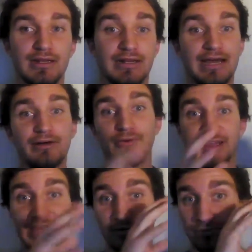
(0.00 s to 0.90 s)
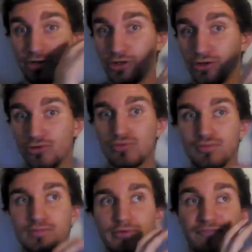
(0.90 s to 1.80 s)
And now with that
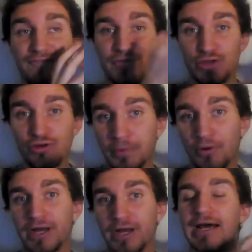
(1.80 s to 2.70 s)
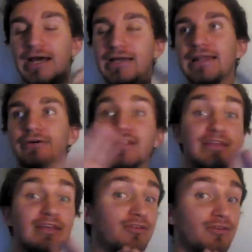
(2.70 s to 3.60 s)
new viewpoint, I can now
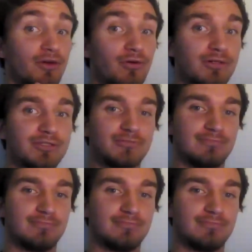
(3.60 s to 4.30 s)
continue the course.